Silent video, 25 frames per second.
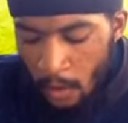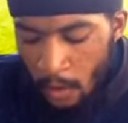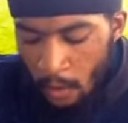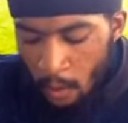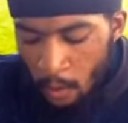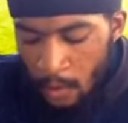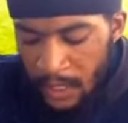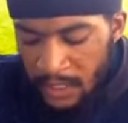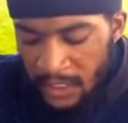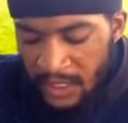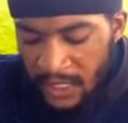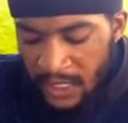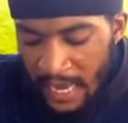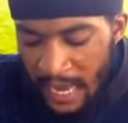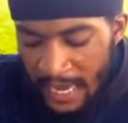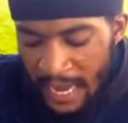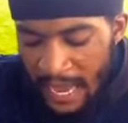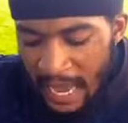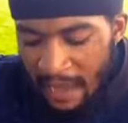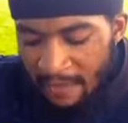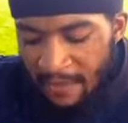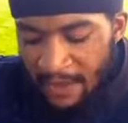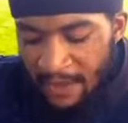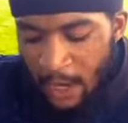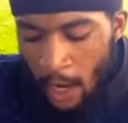which not
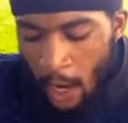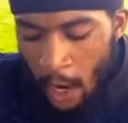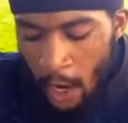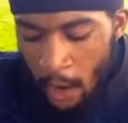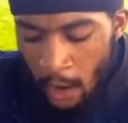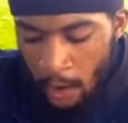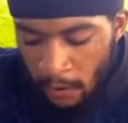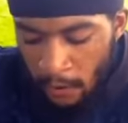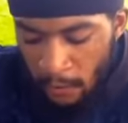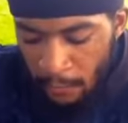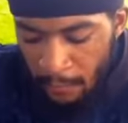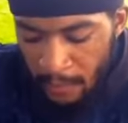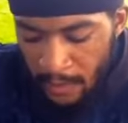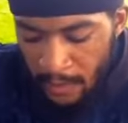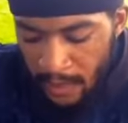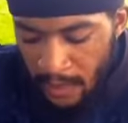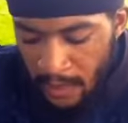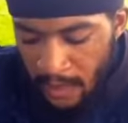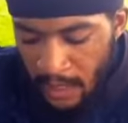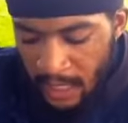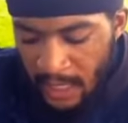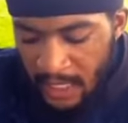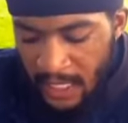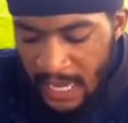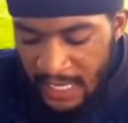having heard of me
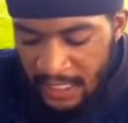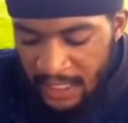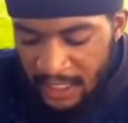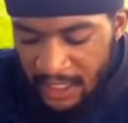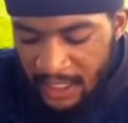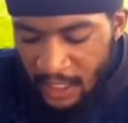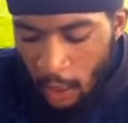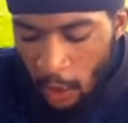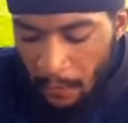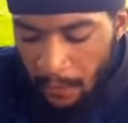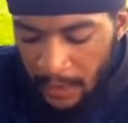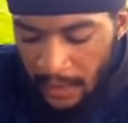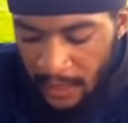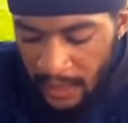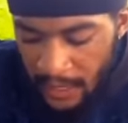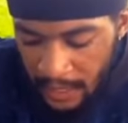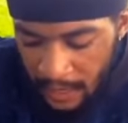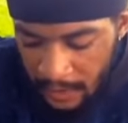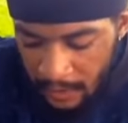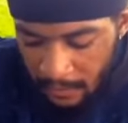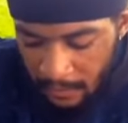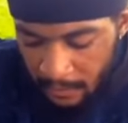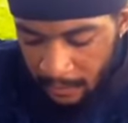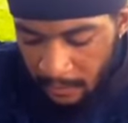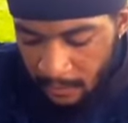yet shall
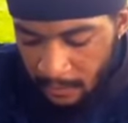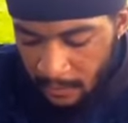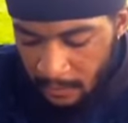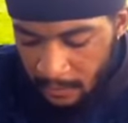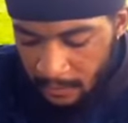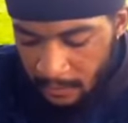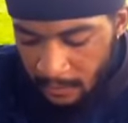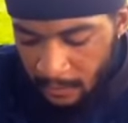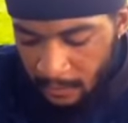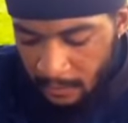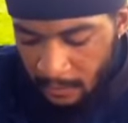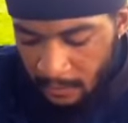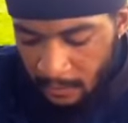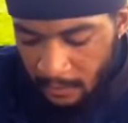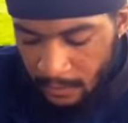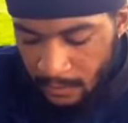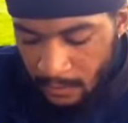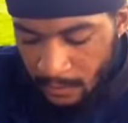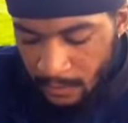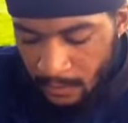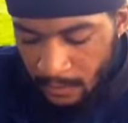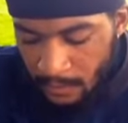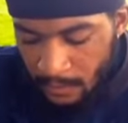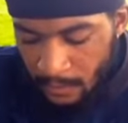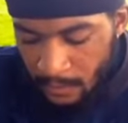believe.
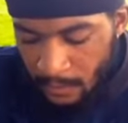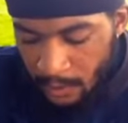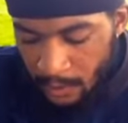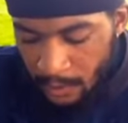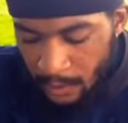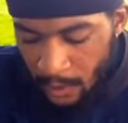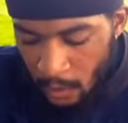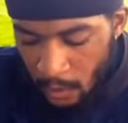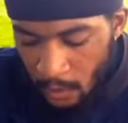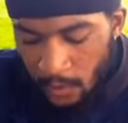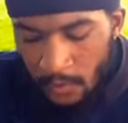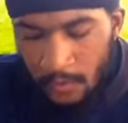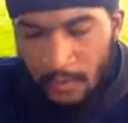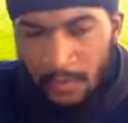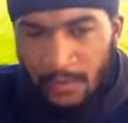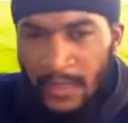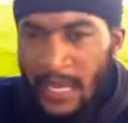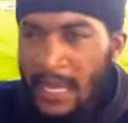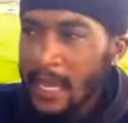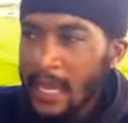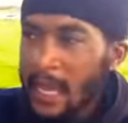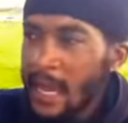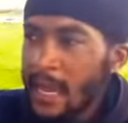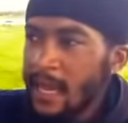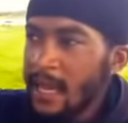You know,
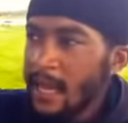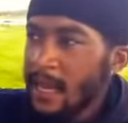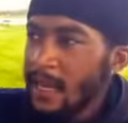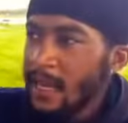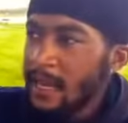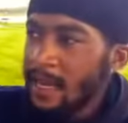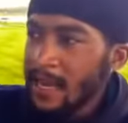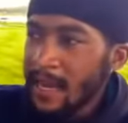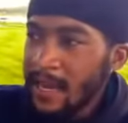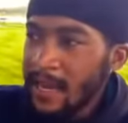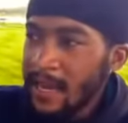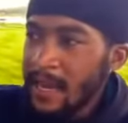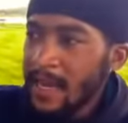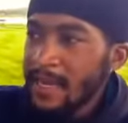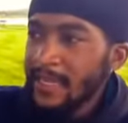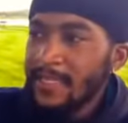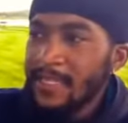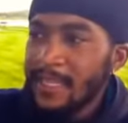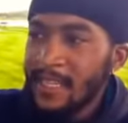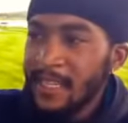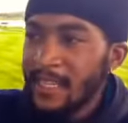they hey, and, and that's